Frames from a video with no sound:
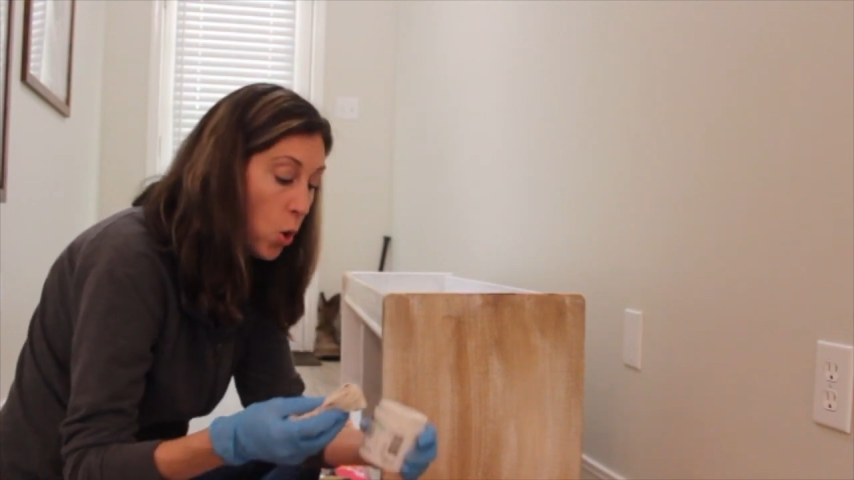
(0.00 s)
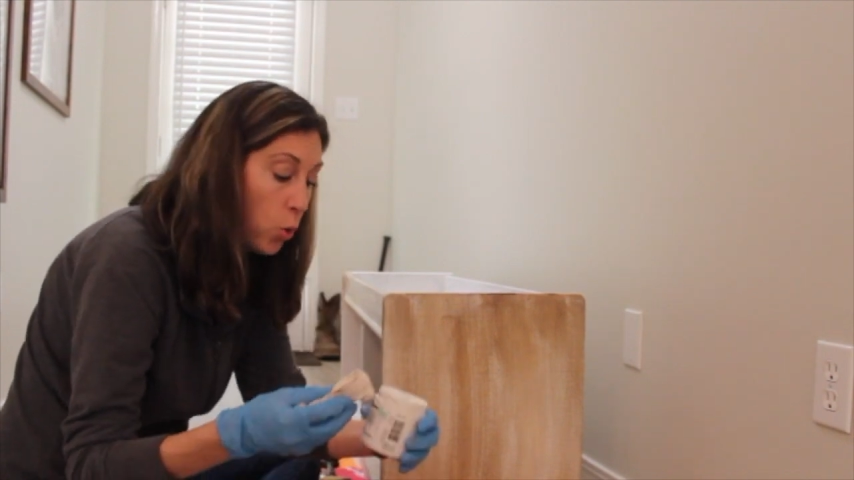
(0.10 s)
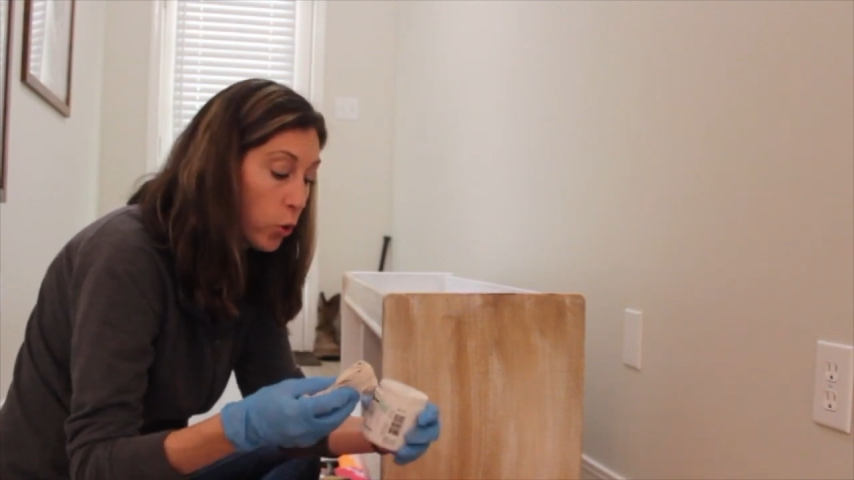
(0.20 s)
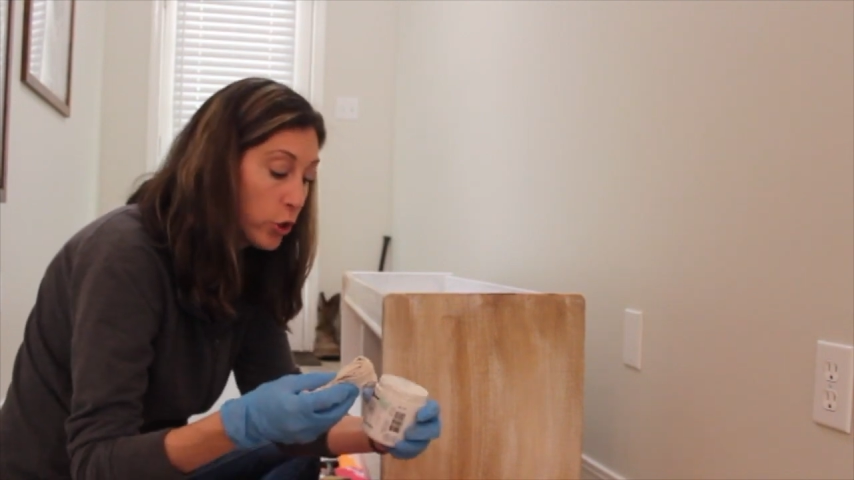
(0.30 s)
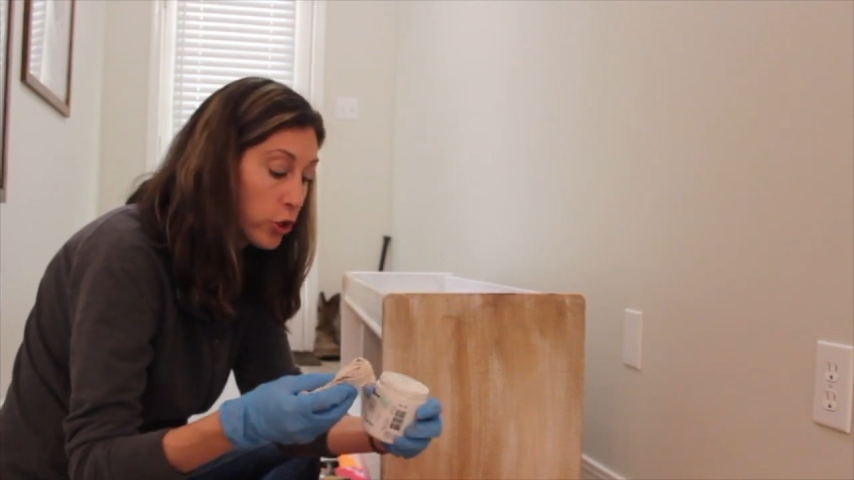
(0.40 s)

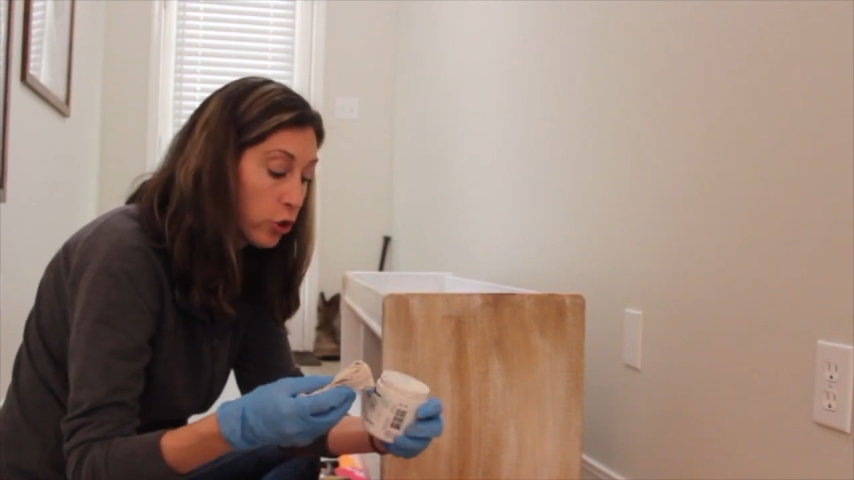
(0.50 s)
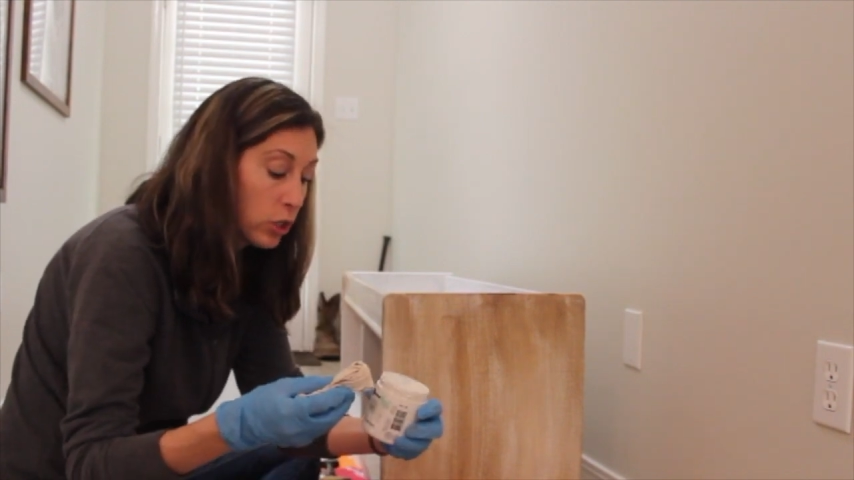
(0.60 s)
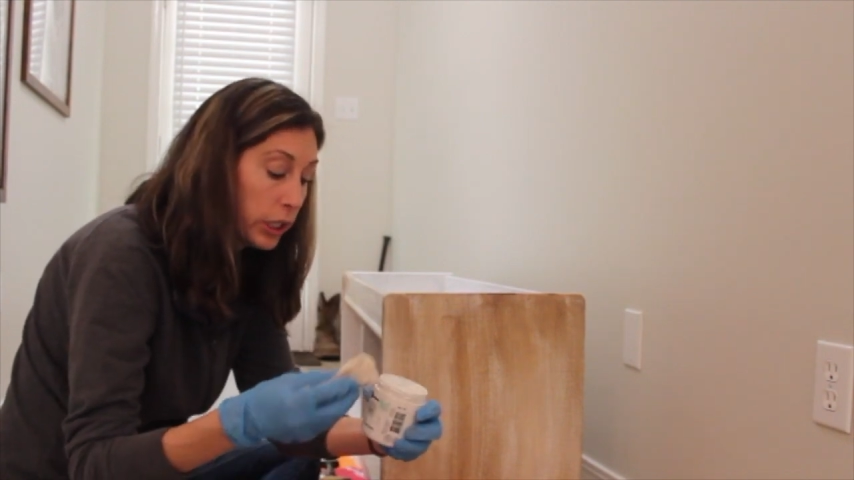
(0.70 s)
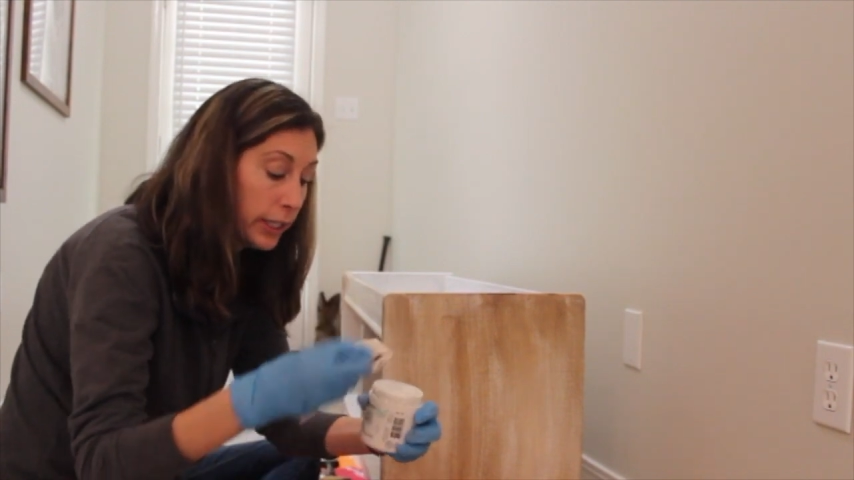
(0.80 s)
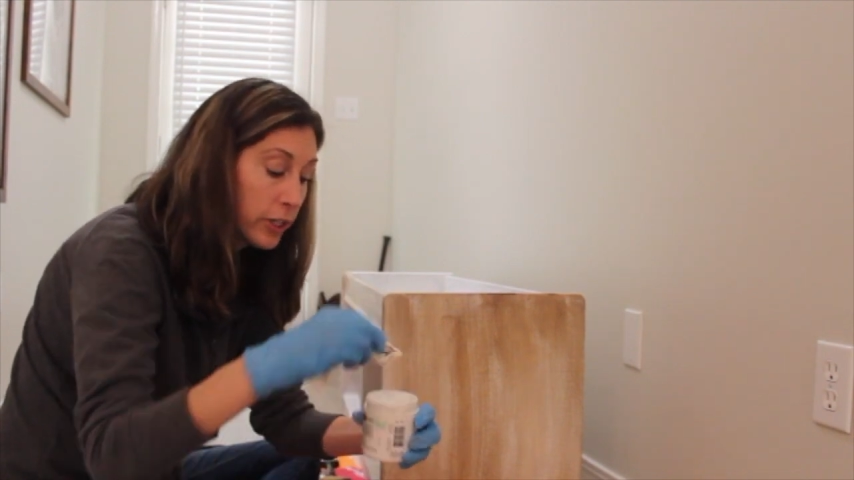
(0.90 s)
or your
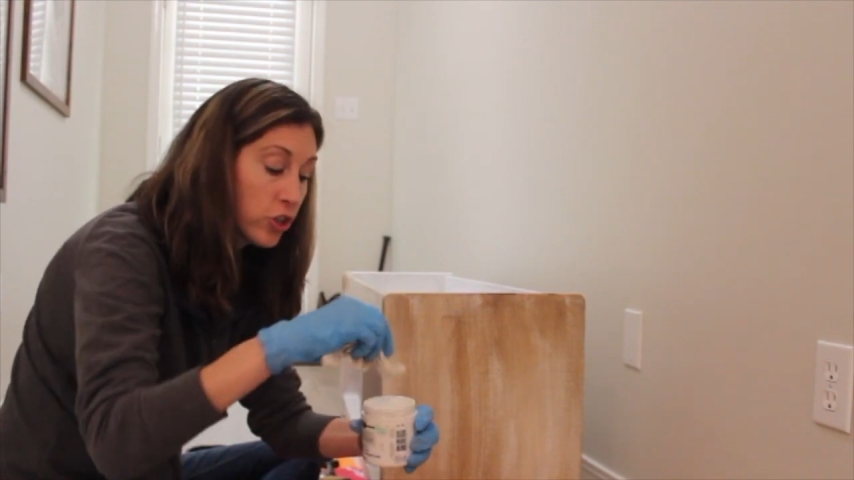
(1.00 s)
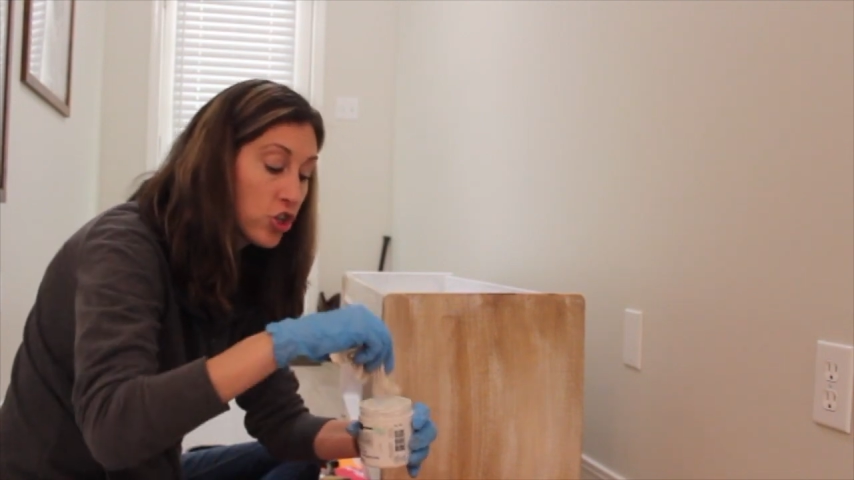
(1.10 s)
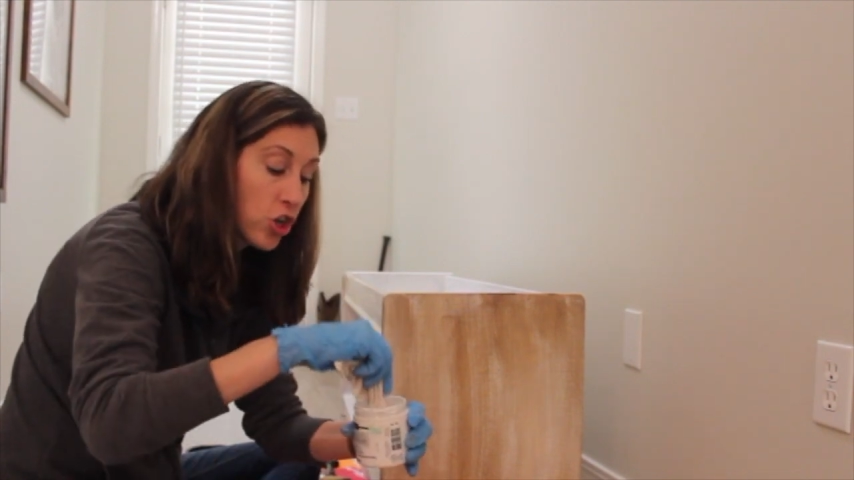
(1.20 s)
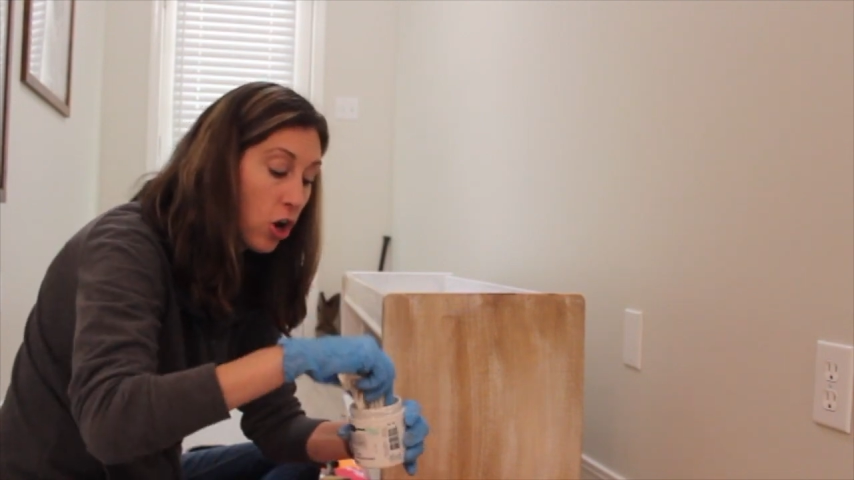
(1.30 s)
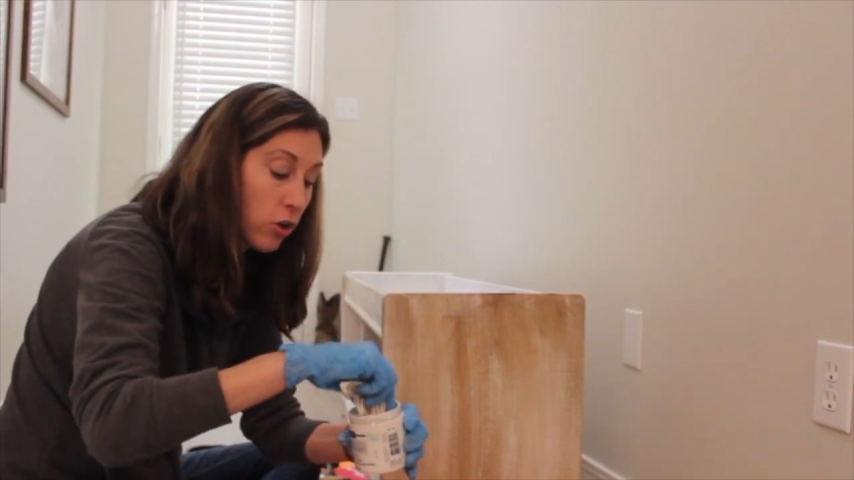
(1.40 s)
clear
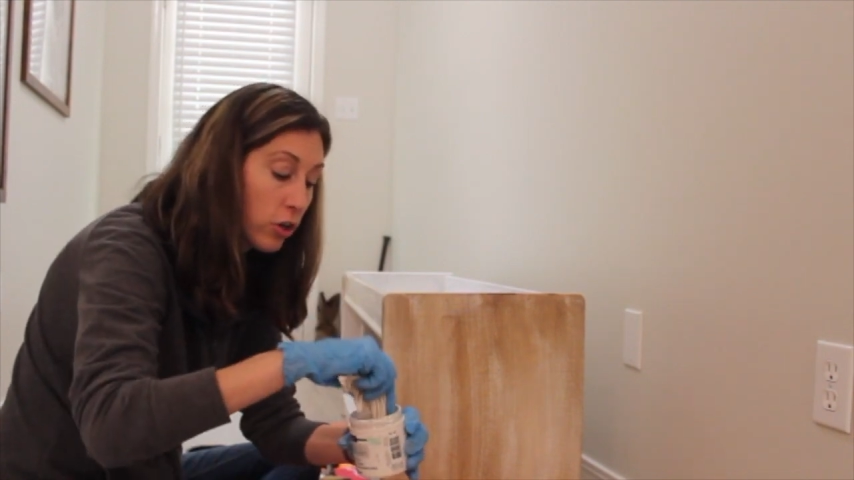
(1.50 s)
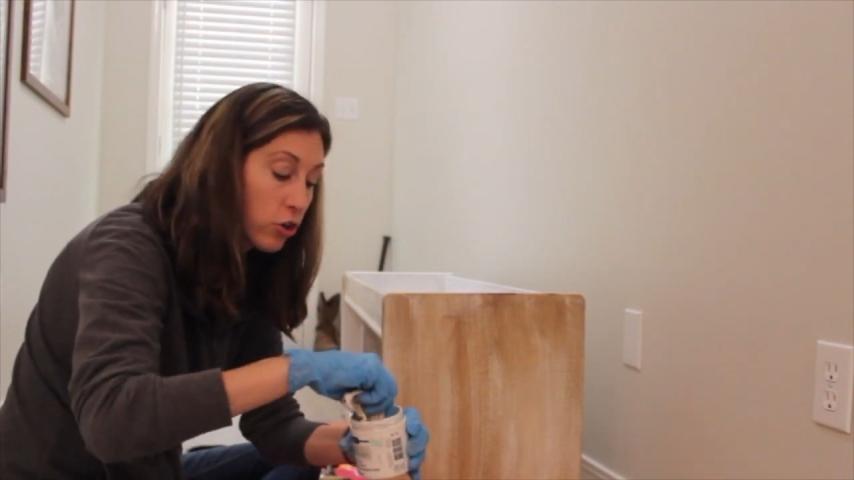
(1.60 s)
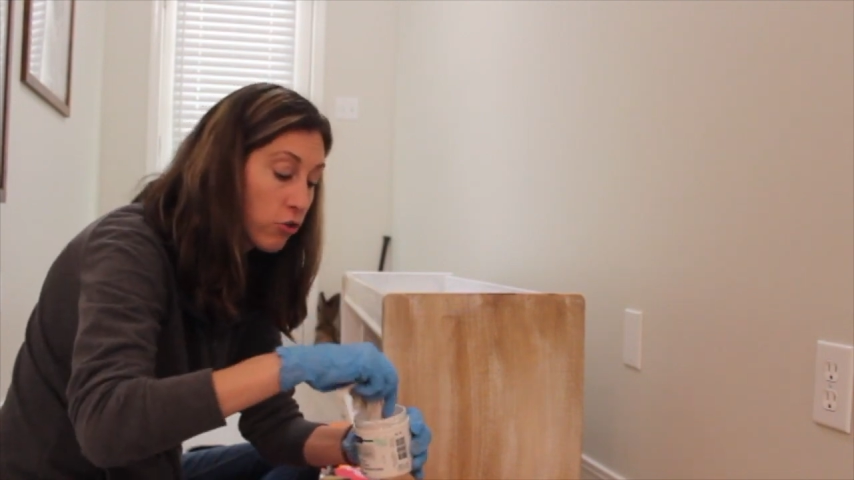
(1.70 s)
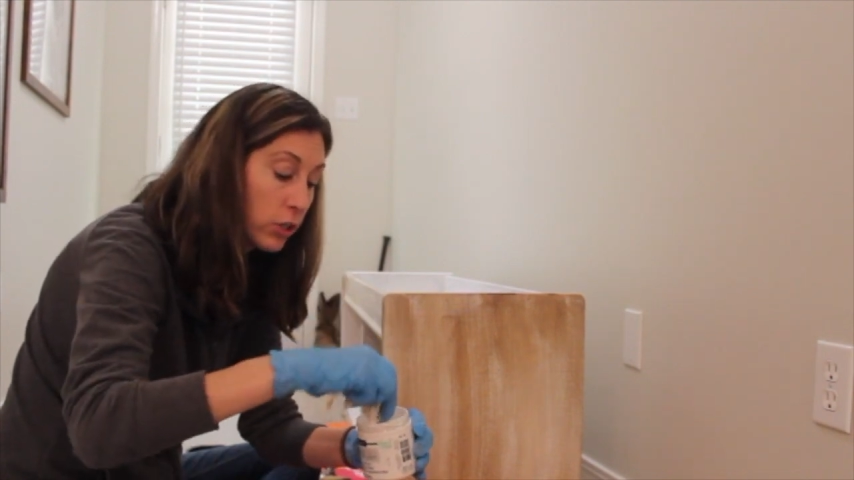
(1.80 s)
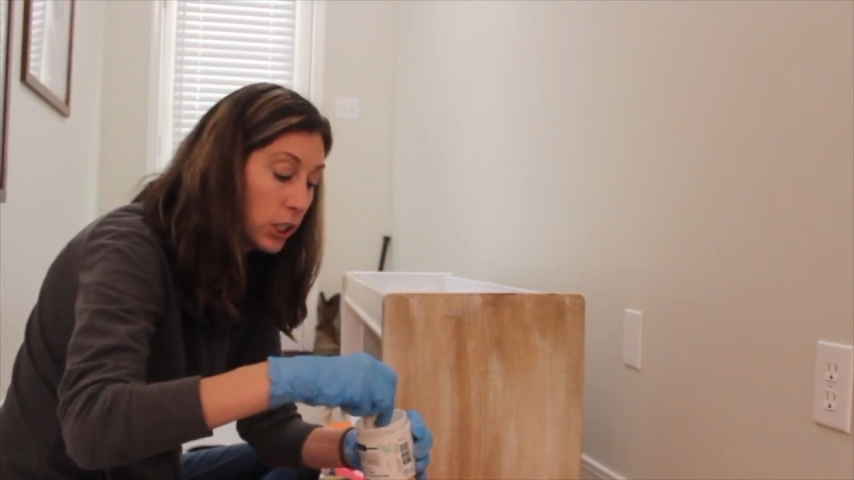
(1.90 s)
chalk
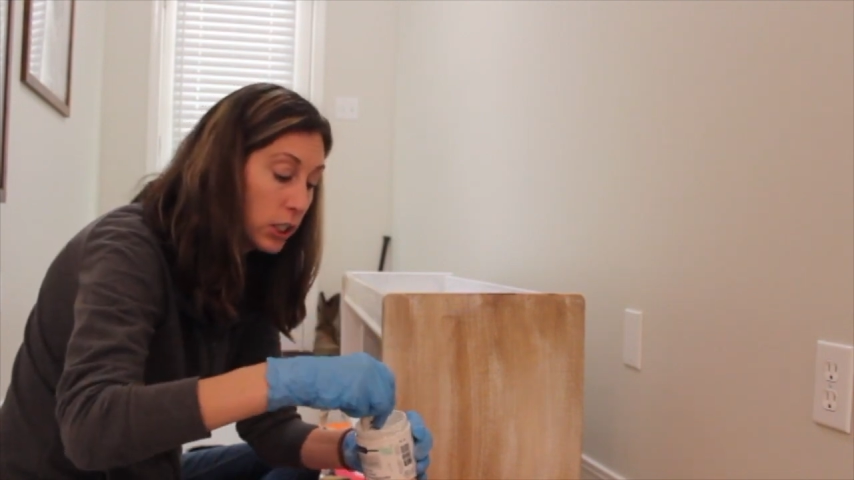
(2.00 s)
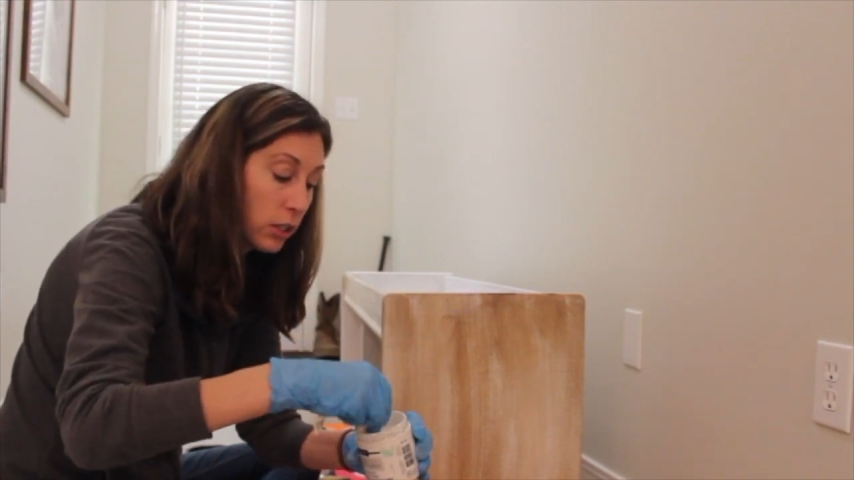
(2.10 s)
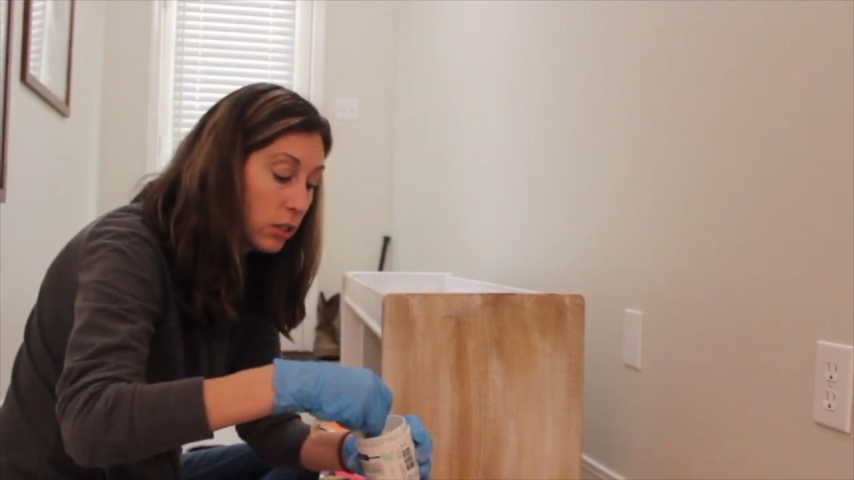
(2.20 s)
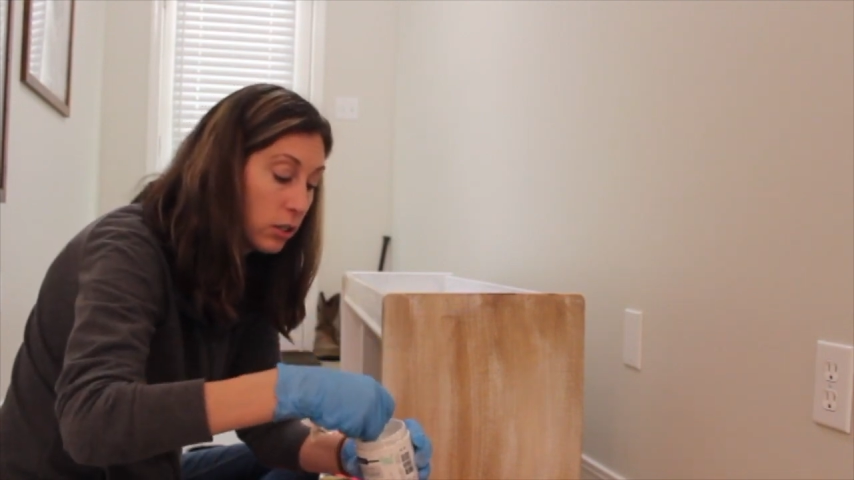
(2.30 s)
acrylic.